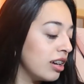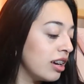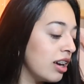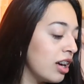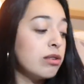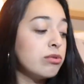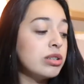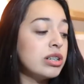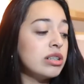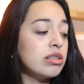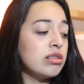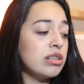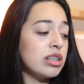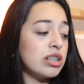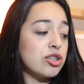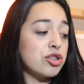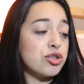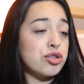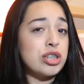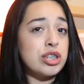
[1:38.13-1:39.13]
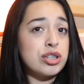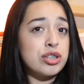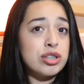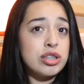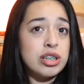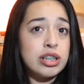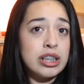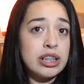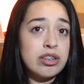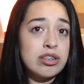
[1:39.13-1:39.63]
I went like straight to
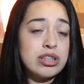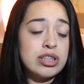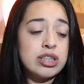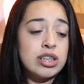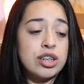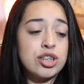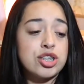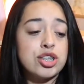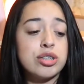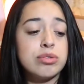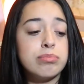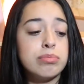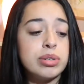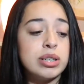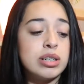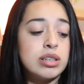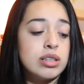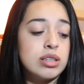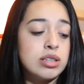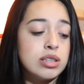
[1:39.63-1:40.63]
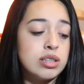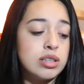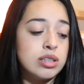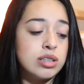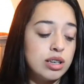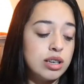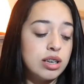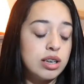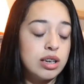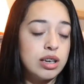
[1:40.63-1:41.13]
the clearance section because
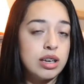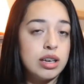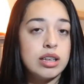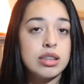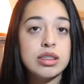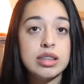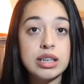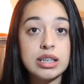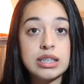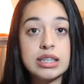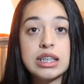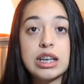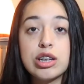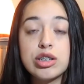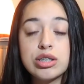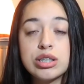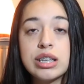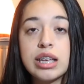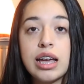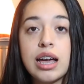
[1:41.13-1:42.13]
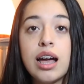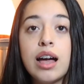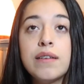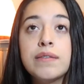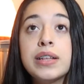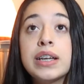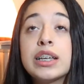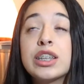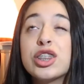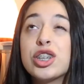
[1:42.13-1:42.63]
the sales they
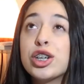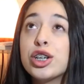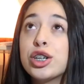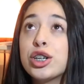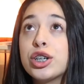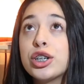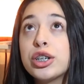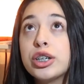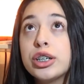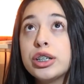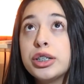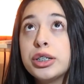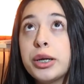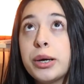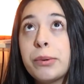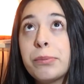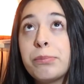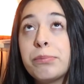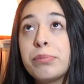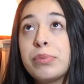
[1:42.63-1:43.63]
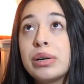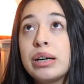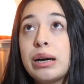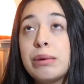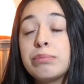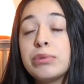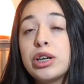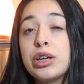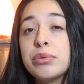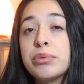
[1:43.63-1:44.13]
have, like, they're good, but
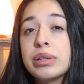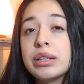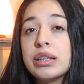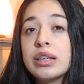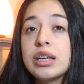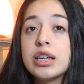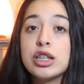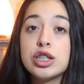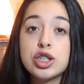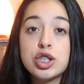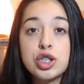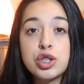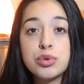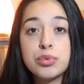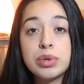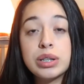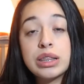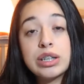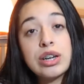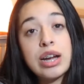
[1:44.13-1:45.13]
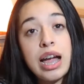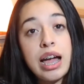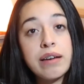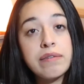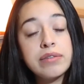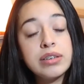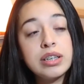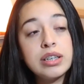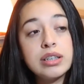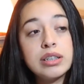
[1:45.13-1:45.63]
I'm not really into what they're
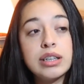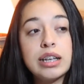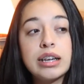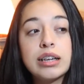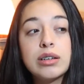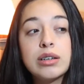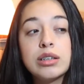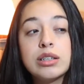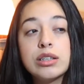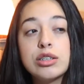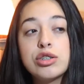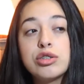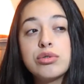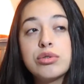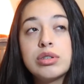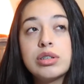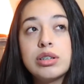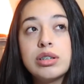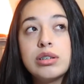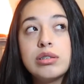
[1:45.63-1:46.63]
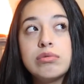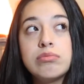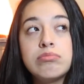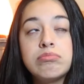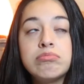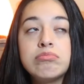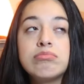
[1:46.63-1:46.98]
having, like, into the